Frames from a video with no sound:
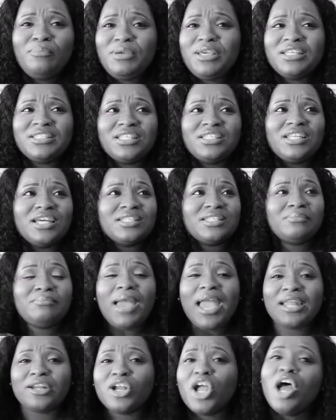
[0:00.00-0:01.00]
because it doesn't
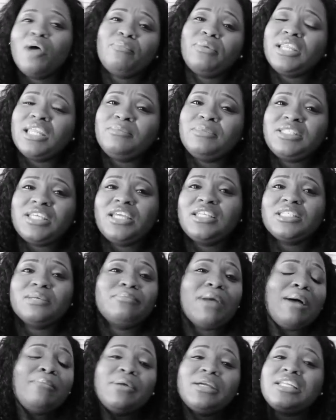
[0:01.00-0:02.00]
matter but let me tell you
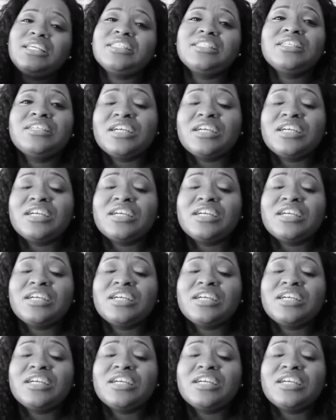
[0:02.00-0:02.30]
something my money is